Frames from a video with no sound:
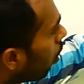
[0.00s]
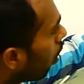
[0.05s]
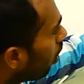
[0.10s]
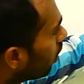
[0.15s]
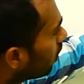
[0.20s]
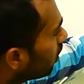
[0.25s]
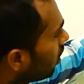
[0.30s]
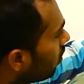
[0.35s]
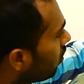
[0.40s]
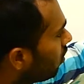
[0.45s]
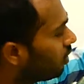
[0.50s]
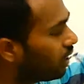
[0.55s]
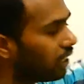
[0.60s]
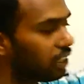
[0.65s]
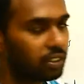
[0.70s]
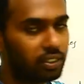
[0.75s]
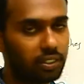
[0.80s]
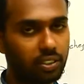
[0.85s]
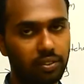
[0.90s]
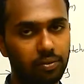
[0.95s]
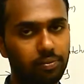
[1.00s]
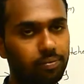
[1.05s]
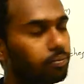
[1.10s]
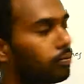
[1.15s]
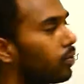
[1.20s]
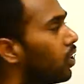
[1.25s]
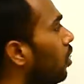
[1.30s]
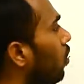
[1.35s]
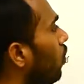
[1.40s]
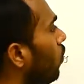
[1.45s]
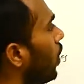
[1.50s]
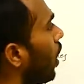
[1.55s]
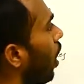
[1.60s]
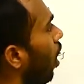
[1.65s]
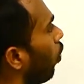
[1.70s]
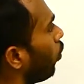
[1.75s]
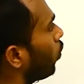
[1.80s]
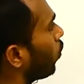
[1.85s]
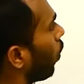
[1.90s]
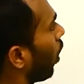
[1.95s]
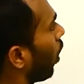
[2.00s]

on this junction. We have to